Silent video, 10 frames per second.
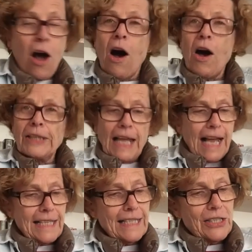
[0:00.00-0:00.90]
On
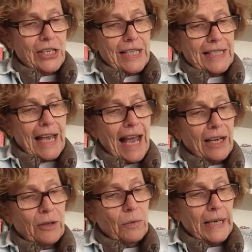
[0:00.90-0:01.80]
last year's
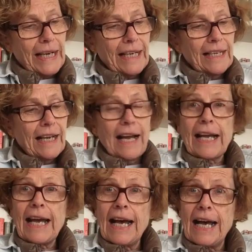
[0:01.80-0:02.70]
Halloween, a
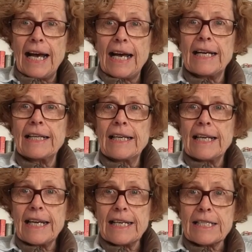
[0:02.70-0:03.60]
car
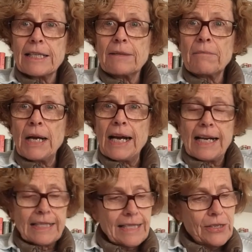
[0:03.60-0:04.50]
hit my
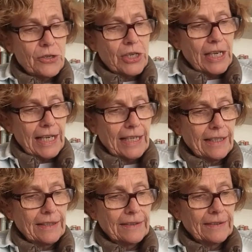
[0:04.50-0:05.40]
Auntie
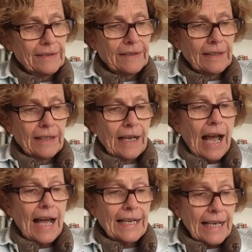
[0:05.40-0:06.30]
Jean.
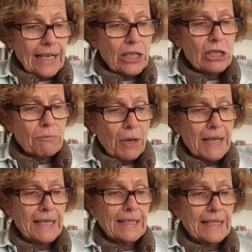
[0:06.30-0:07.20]
Unhinged by
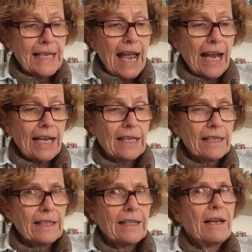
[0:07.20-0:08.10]
this attack,
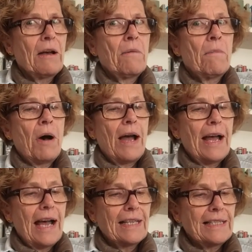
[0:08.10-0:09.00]
my
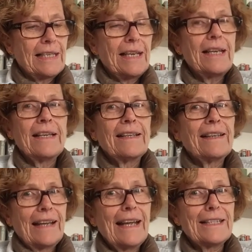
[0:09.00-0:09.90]
auntie
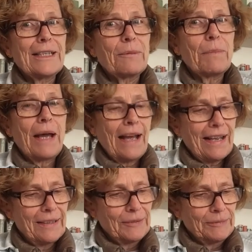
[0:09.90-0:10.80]
hit it back.